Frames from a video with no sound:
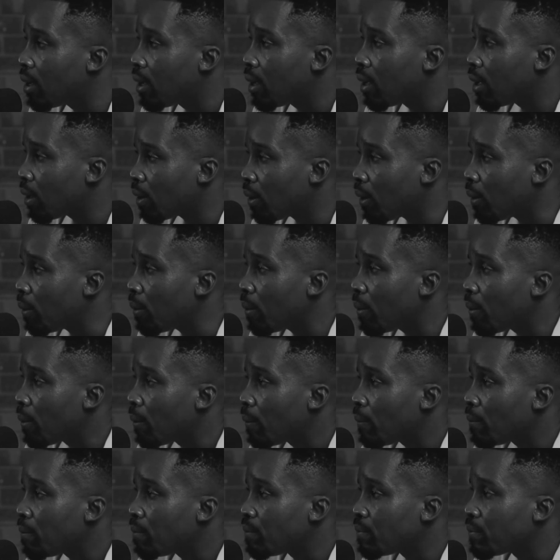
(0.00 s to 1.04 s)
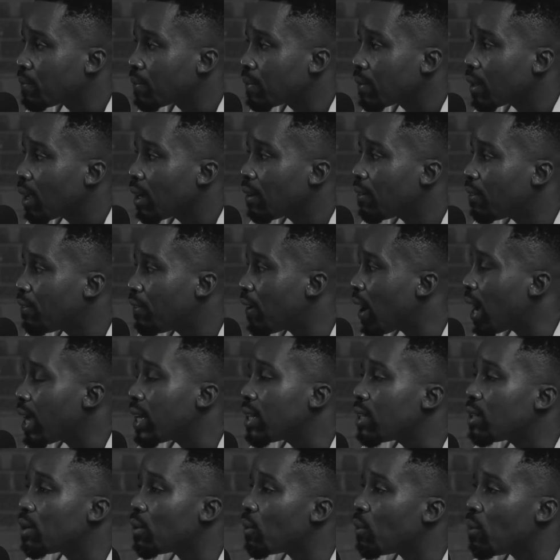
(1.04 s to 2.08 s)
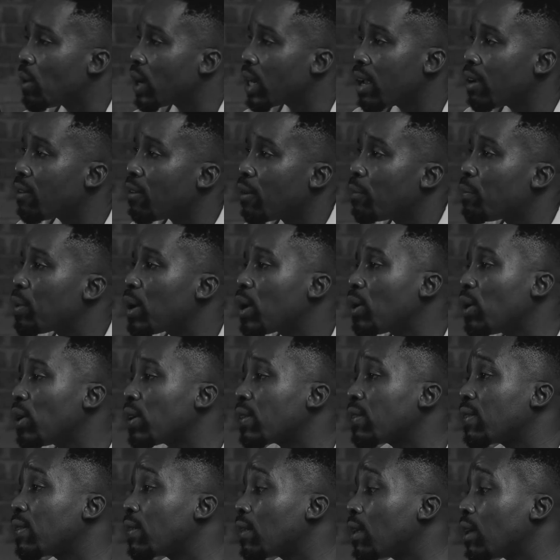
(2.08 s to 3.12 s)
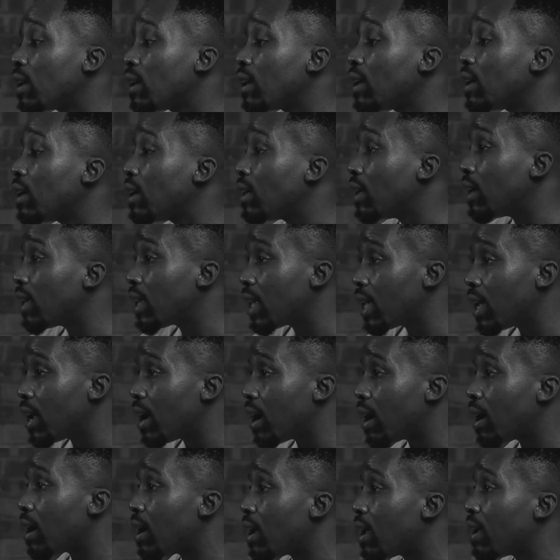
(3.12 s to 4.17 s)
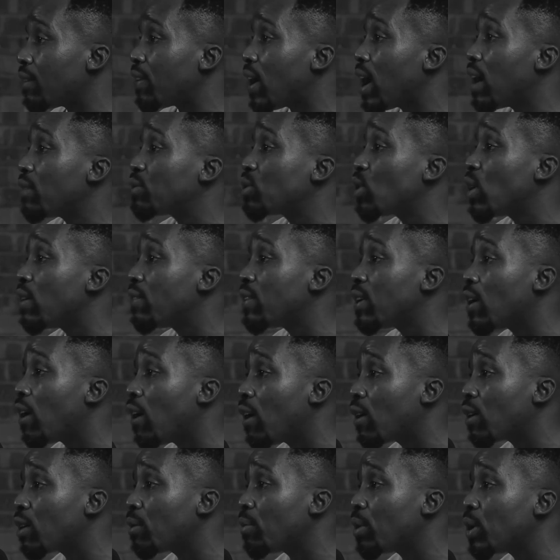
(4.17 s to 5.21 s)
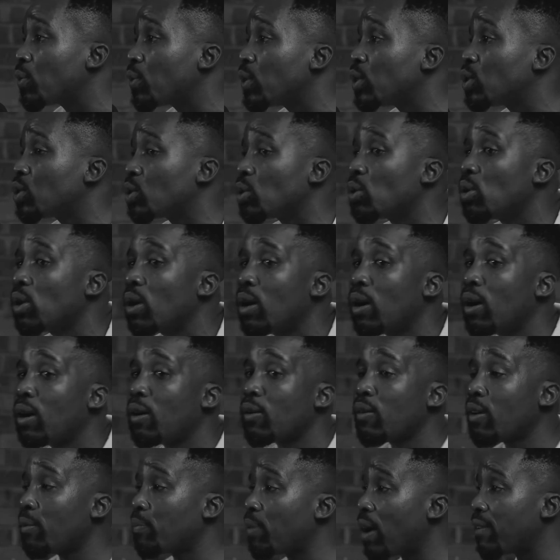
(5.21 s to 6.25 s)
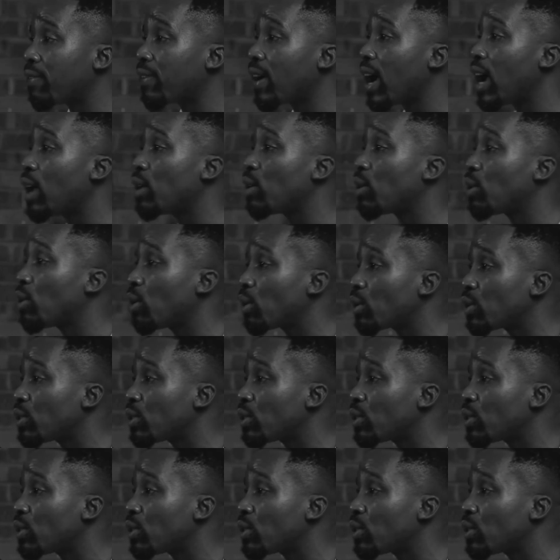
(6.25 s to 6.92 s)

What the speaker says: You know? Find whatever, because here, if I have to have an argument with you, you're a buff guy, you go